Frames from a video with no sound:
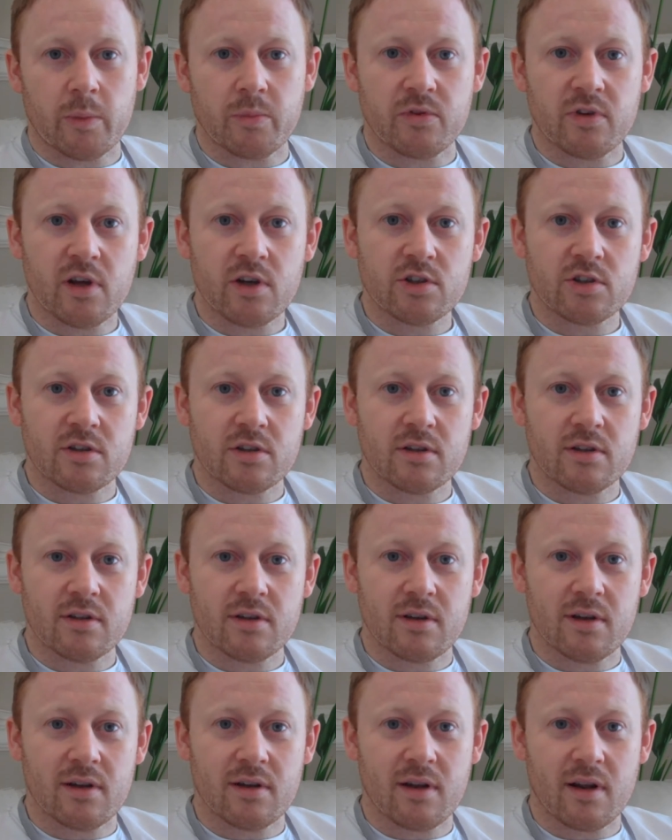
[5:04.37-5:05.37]
obsession.
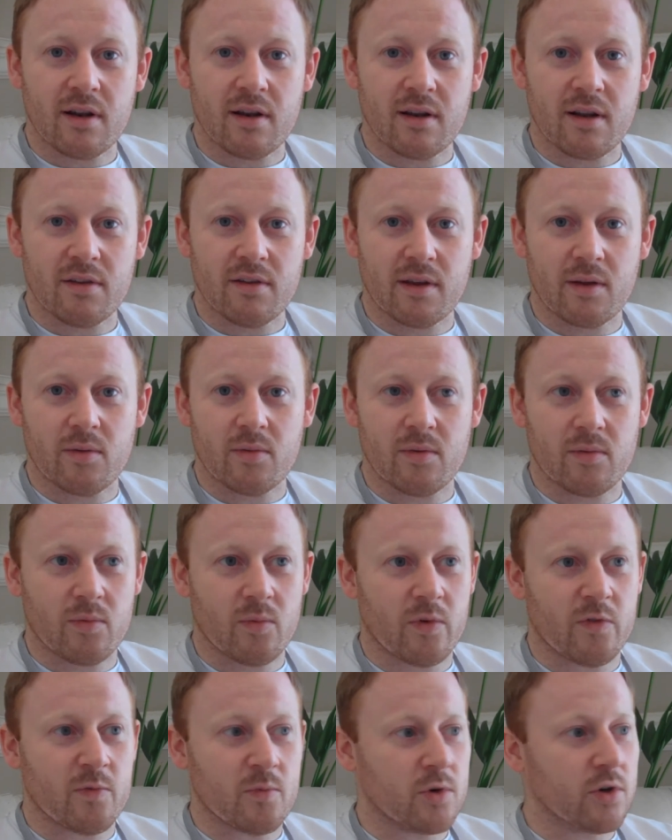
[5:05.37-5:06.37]
And then I think
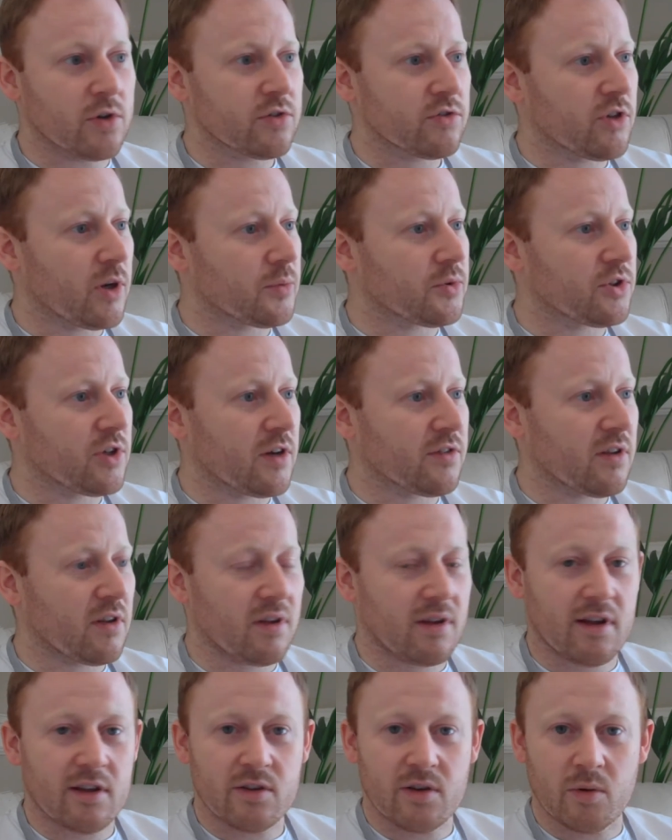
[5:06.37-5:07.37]
with most top chefs, I
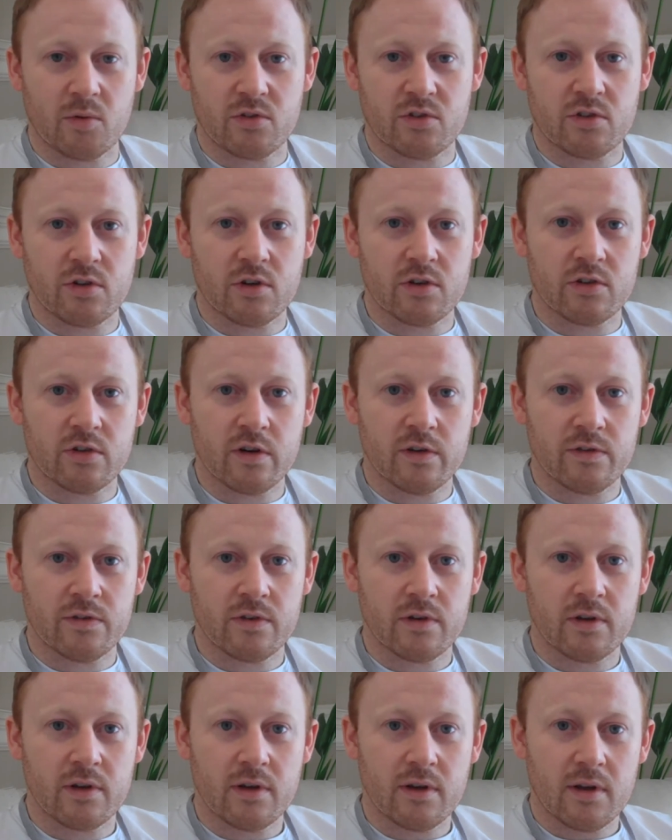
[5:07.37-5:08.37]
think that's how it starts off.
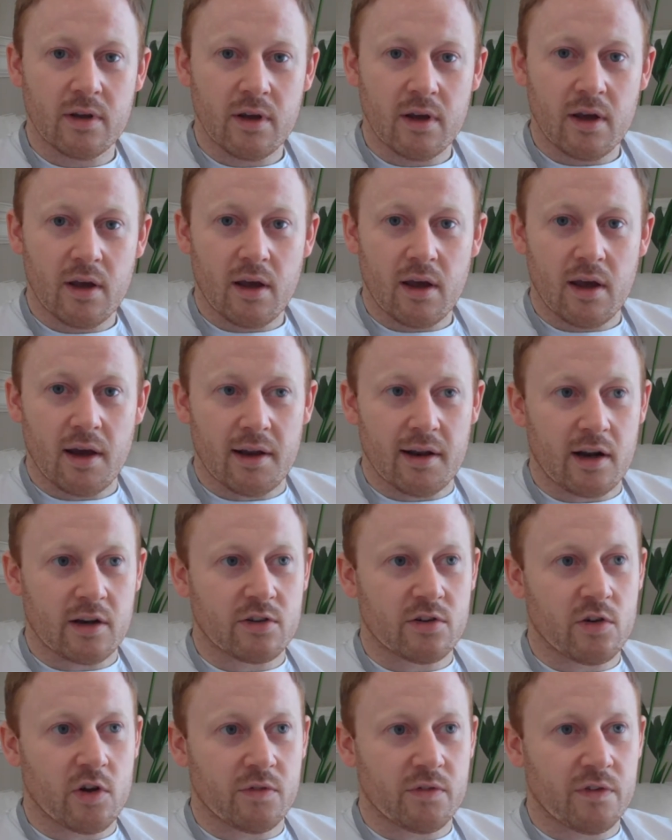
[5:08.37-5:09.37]
Mm. And I
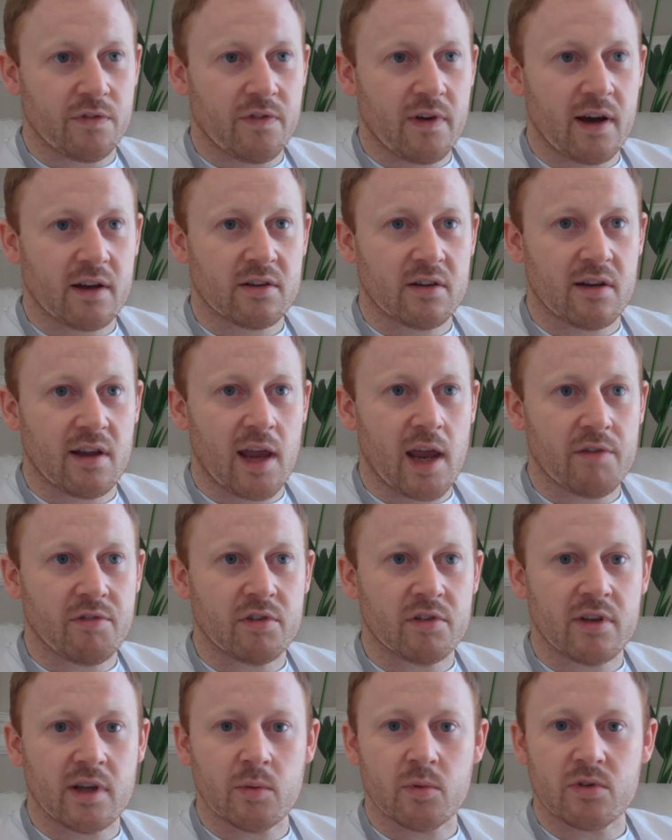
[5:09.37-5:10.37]
just love the fact that
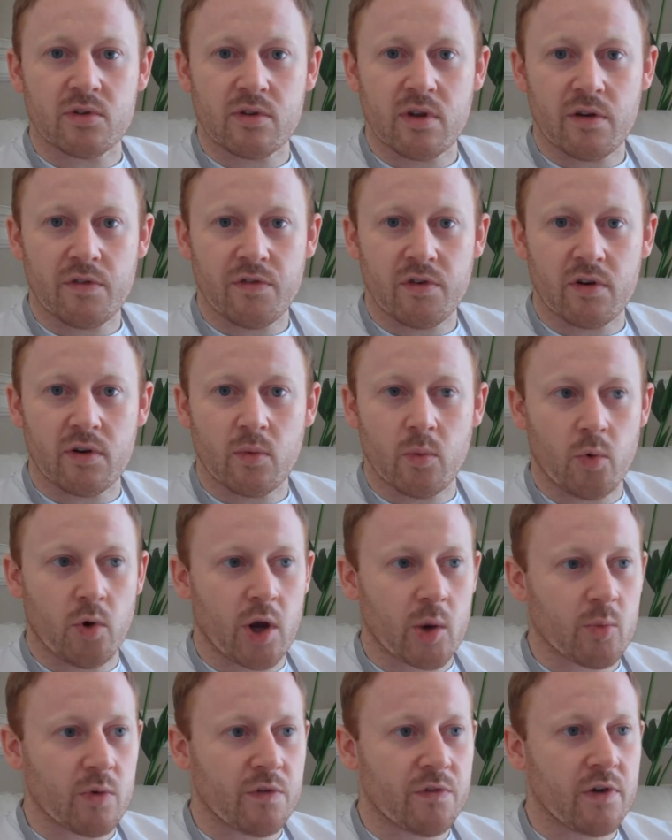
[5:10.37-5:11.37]
every day was different,
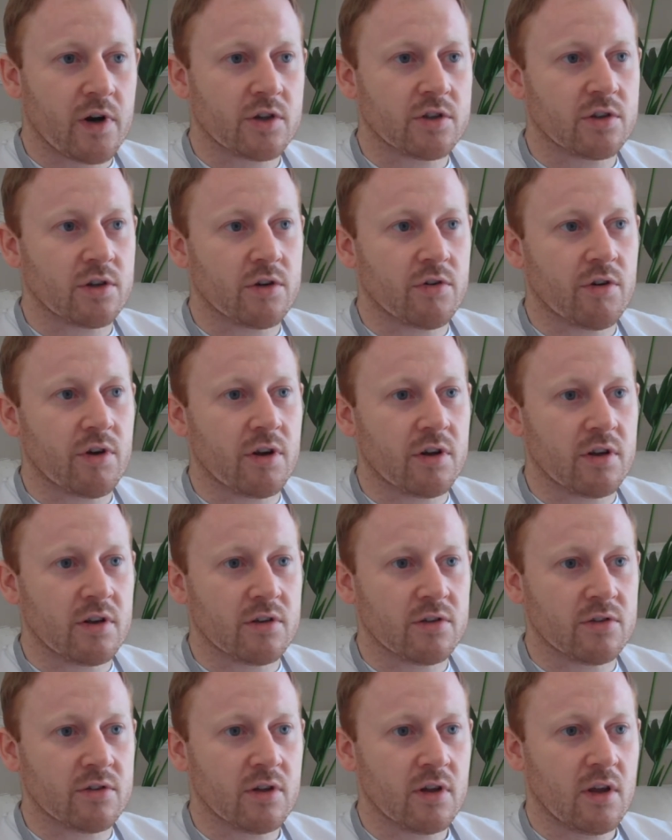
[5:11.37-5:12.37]
working with fresh
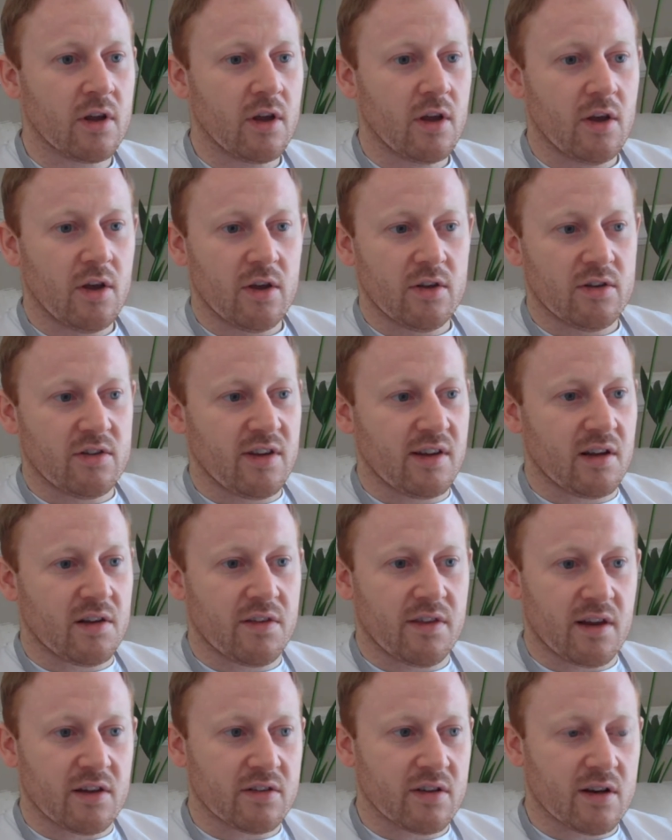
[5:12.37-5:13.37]
ingredients, seeing
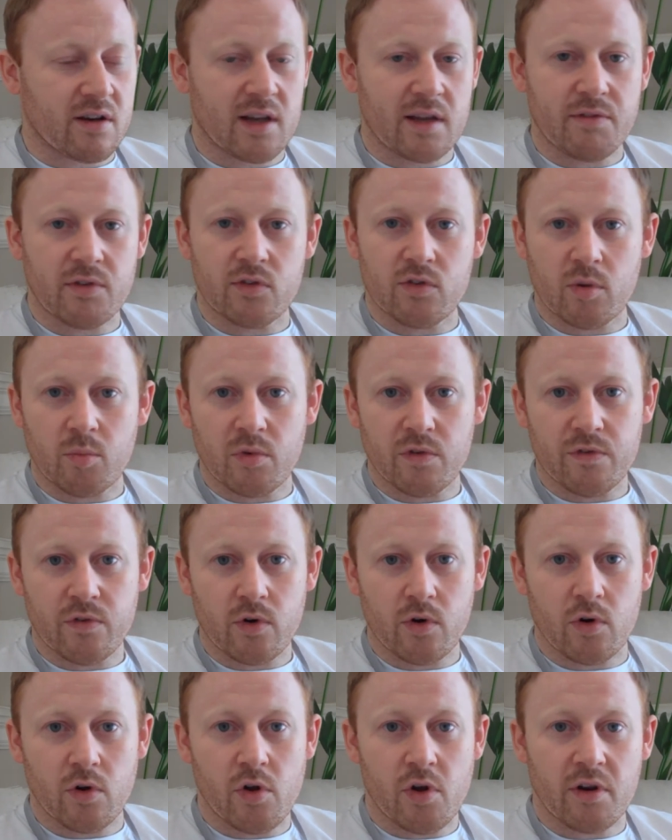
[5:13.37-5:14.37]
things I'd never done
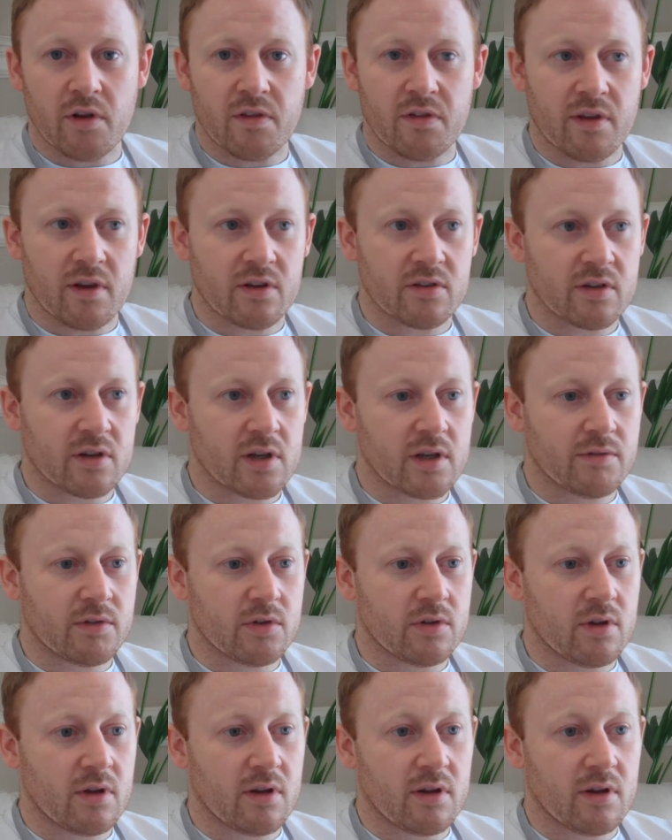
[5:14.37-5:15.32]
before, learning things I'd never